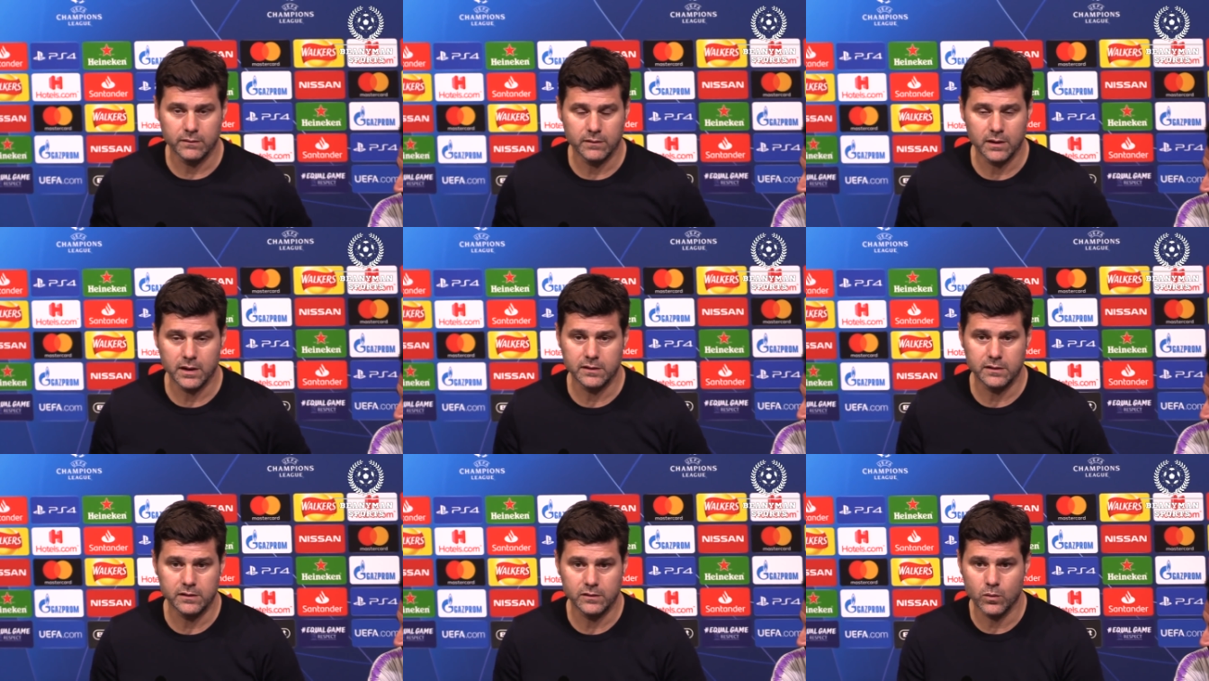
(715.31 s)

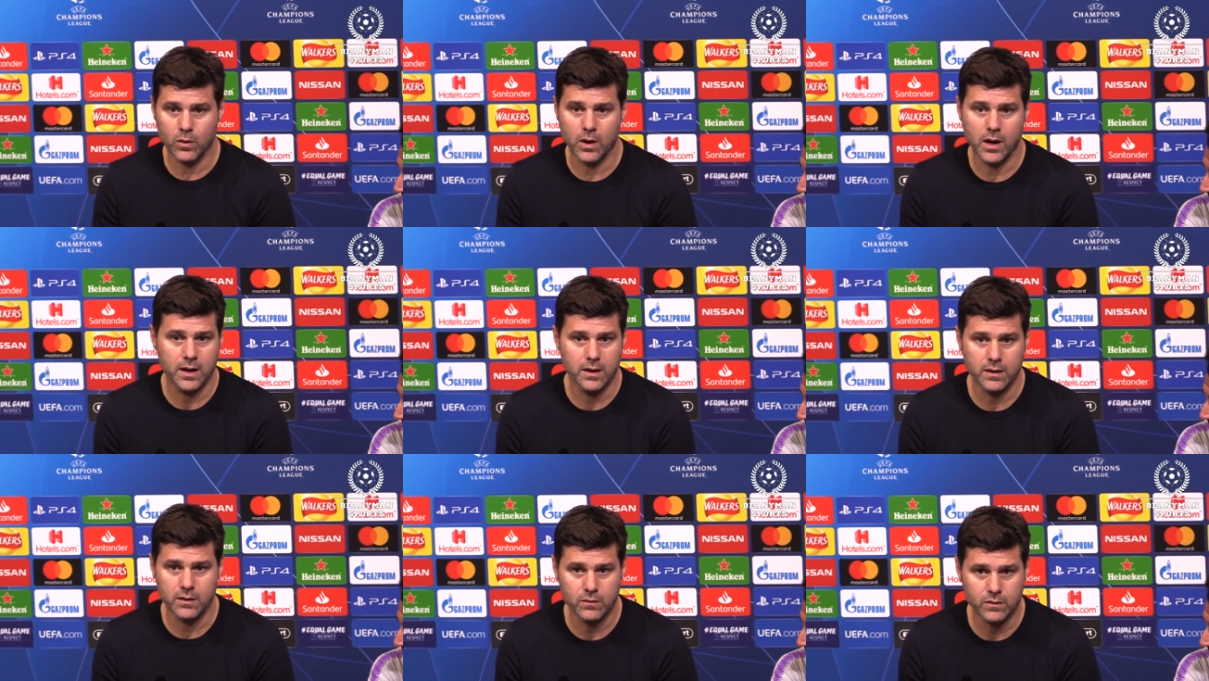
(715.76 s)
That is
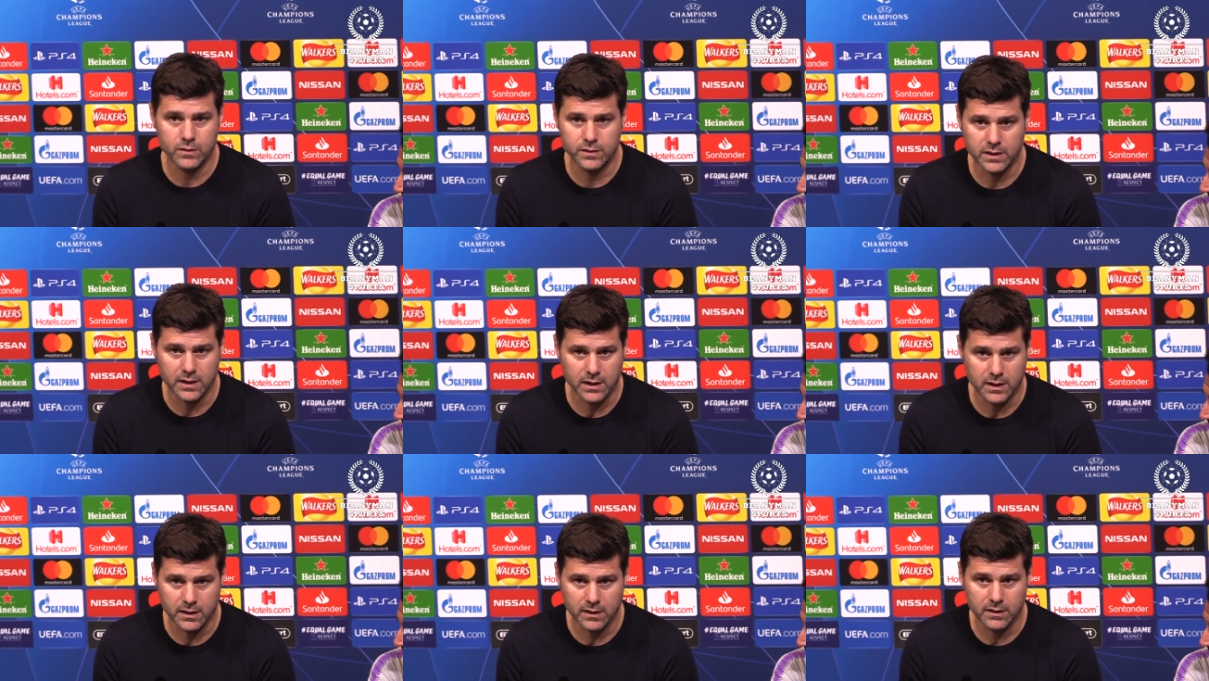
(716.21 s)
why it
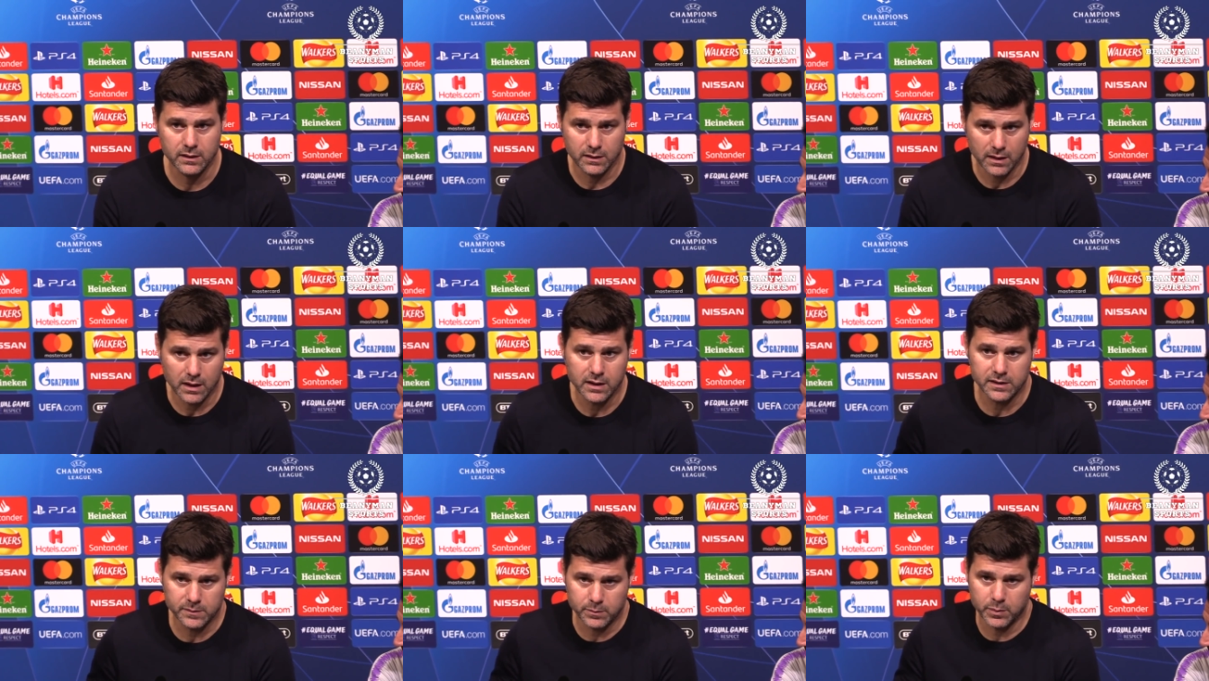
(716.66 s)
was a,
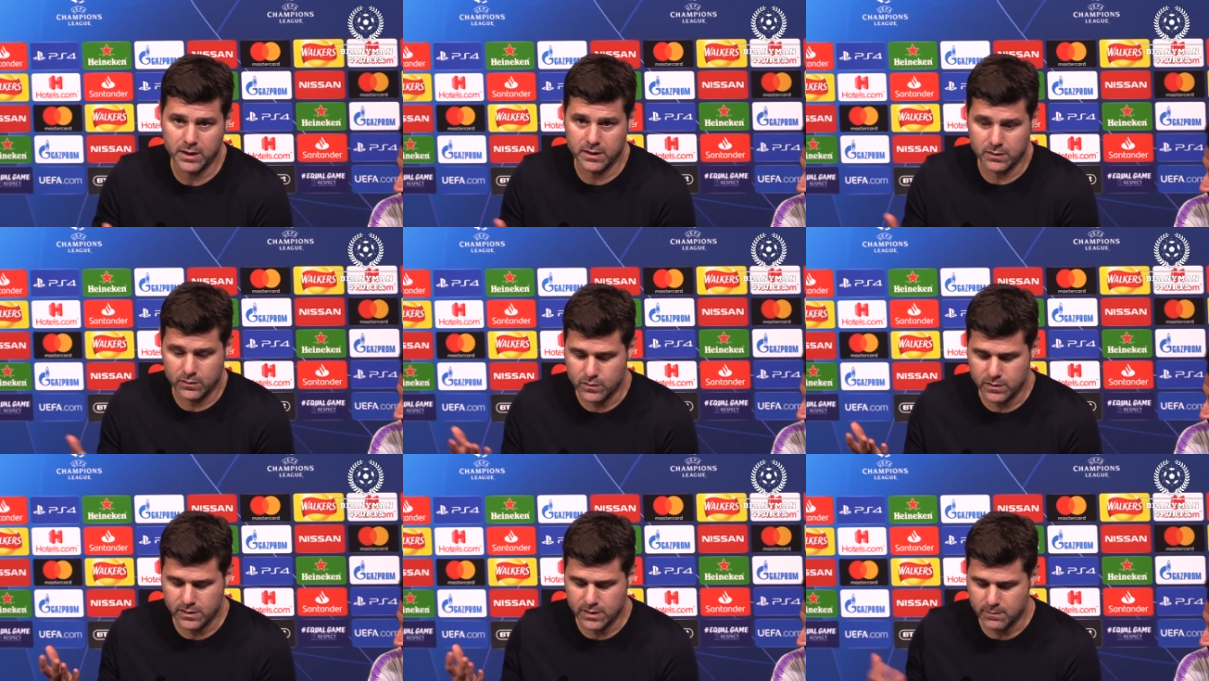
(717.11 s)
I
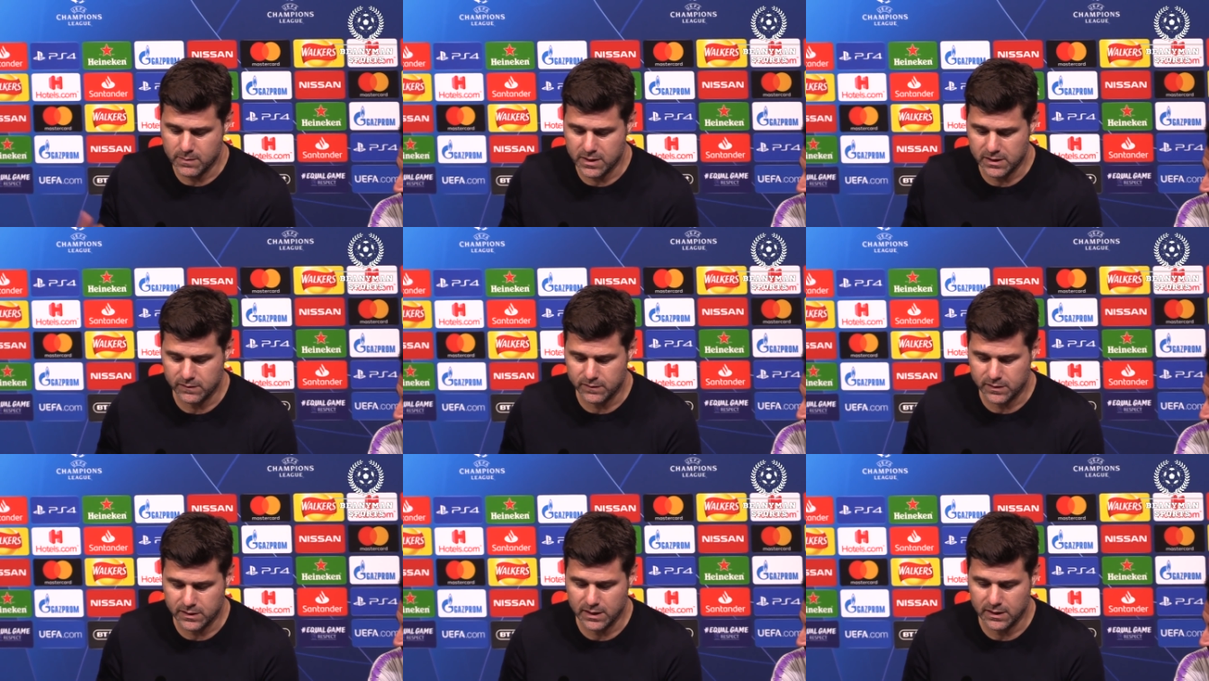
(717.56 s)
explained, was a
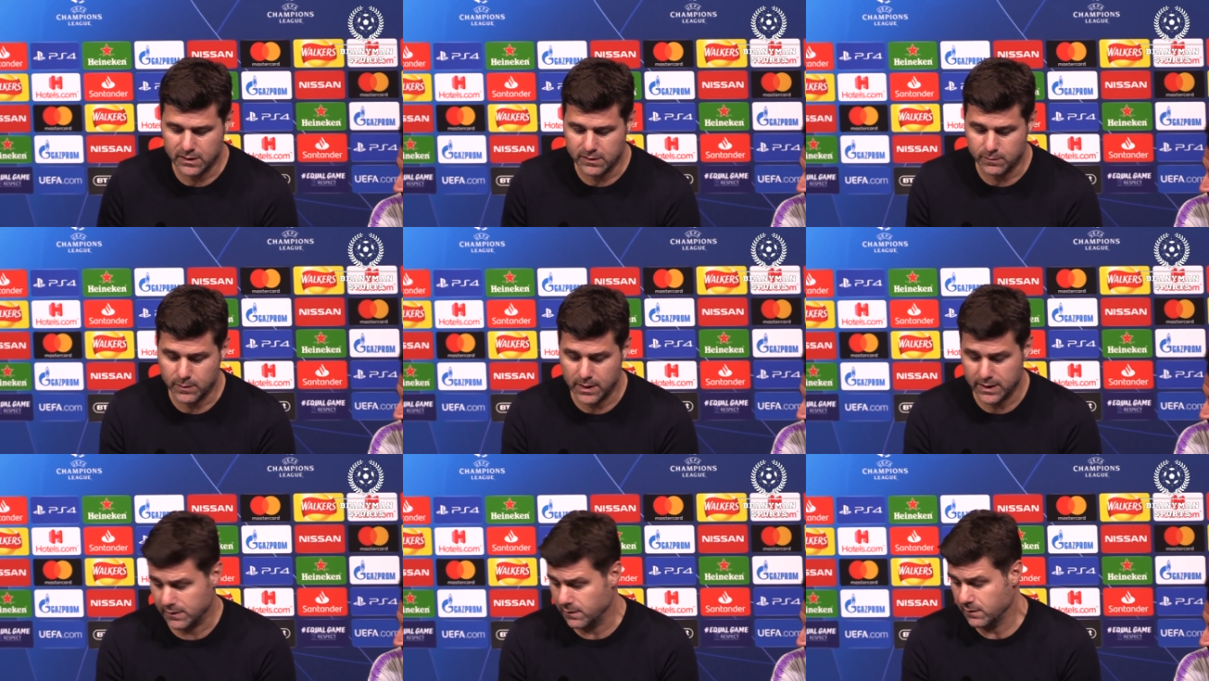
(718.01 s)
massive
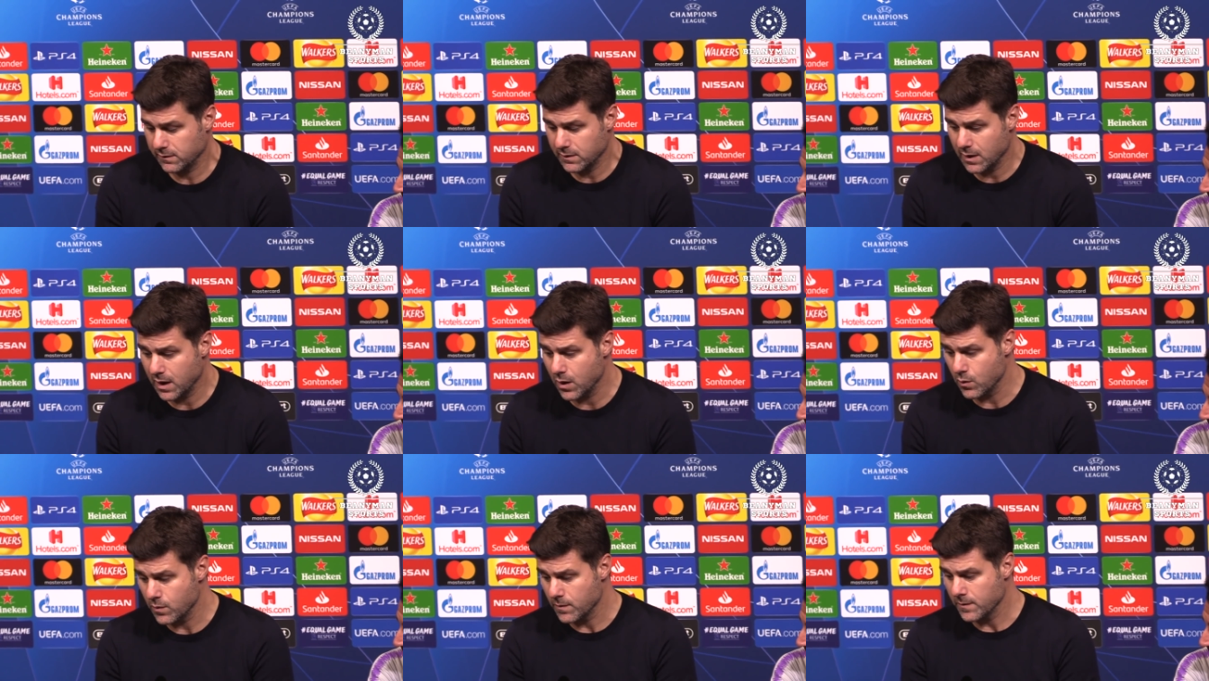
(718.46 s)
challenge. But
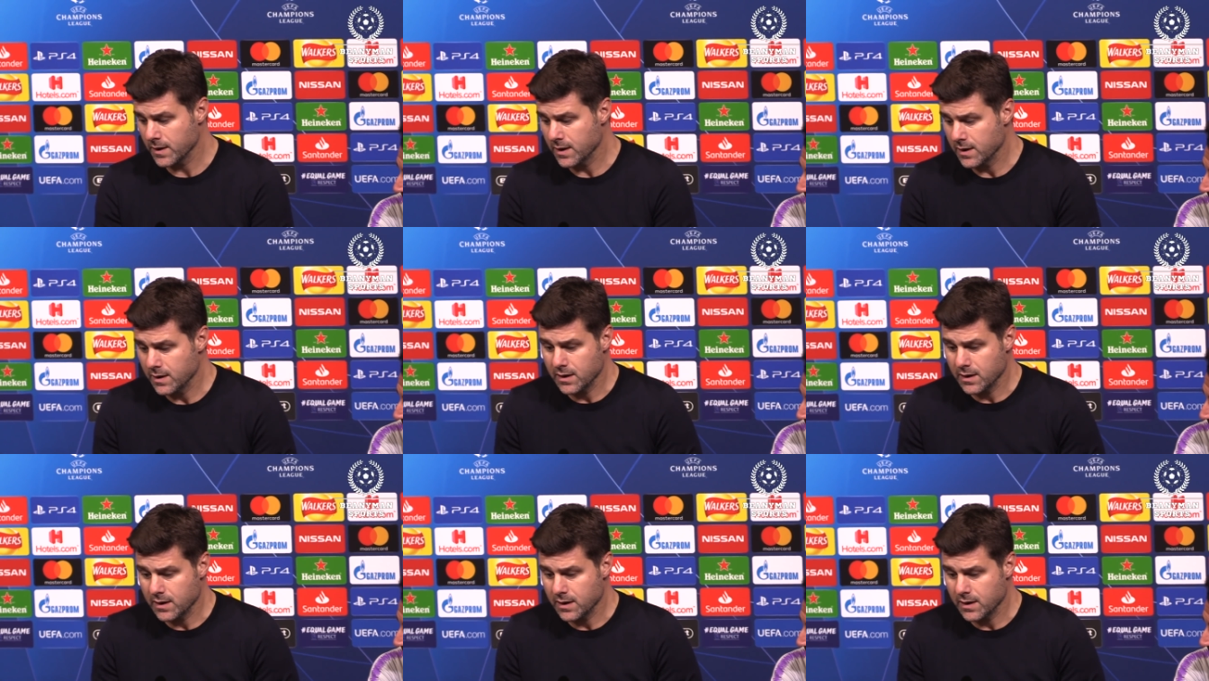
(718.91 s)
now uh,